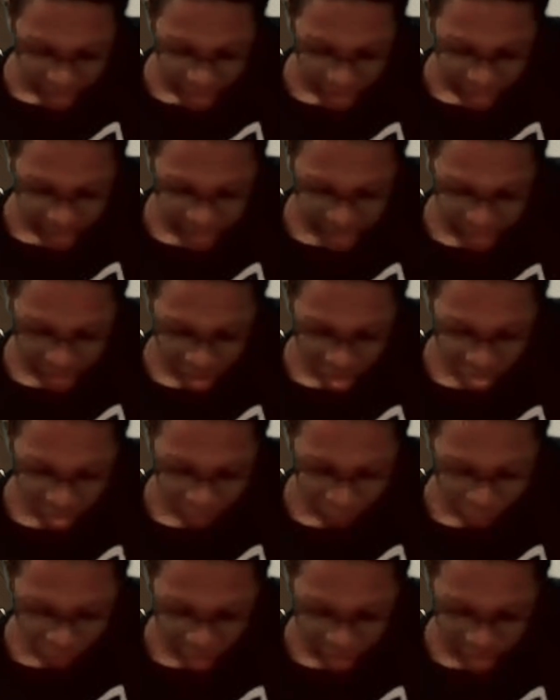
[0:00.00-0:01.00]
His
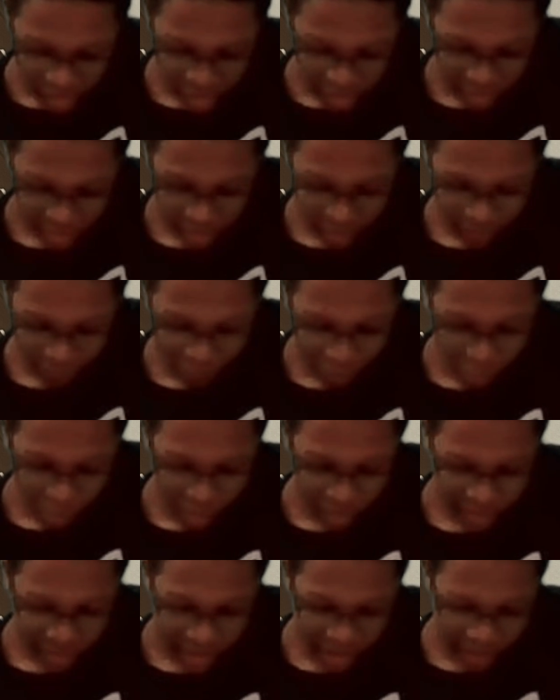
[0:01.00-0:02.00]
code friends, for
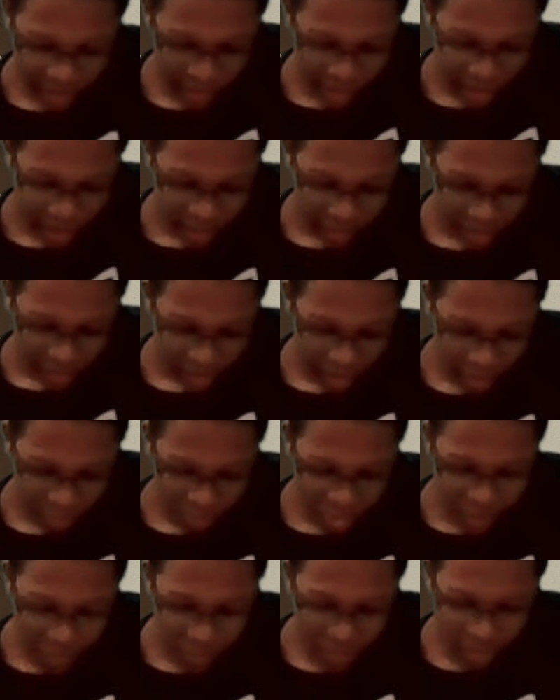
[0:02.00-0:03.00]
one thing.
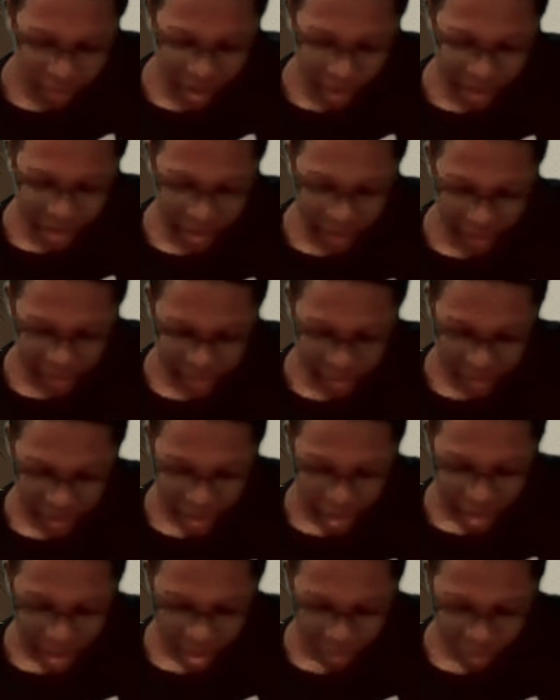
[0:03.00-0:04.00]
And people like us.
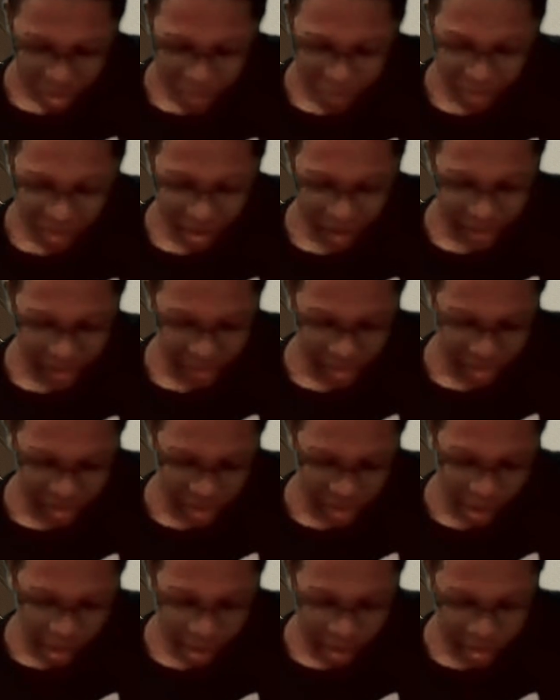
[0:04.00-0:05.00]
People like
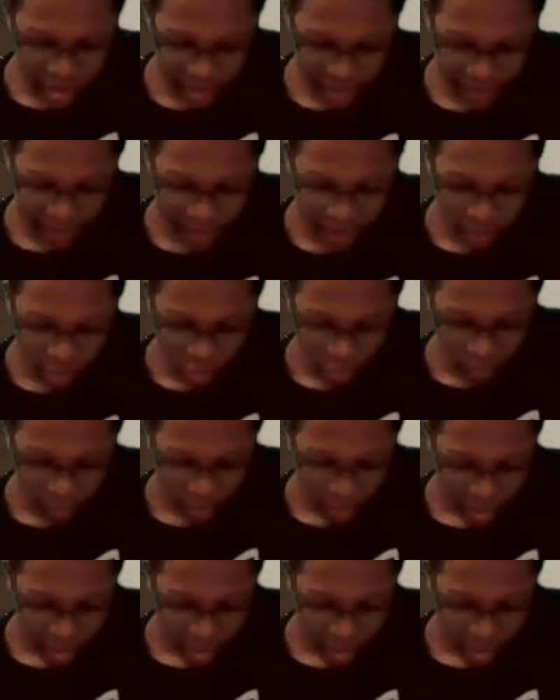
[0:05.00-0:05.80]
Judge Taylor.